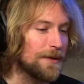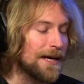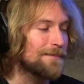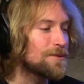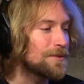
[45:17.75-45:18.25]
What
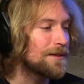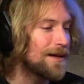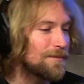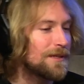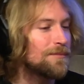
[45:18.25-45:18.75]
happens with a
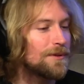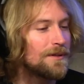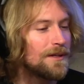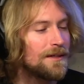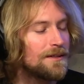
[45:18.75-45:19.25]
lot of
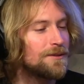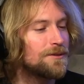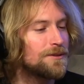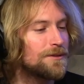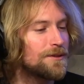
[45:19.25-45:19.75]
people who
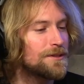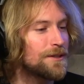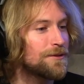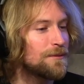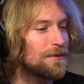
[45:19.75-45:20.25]
do those
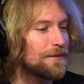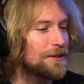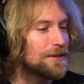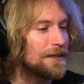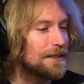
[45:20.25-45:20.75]
sensory
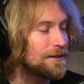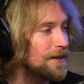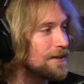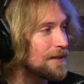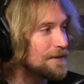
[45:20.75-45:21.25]
deprivation tanks? A
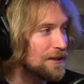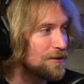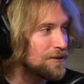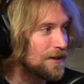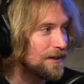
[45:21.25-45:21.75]
lot of times they
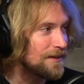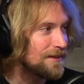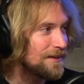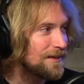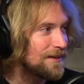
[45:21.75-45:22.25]
hallucinate.
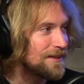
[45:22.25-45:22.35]
Yeah.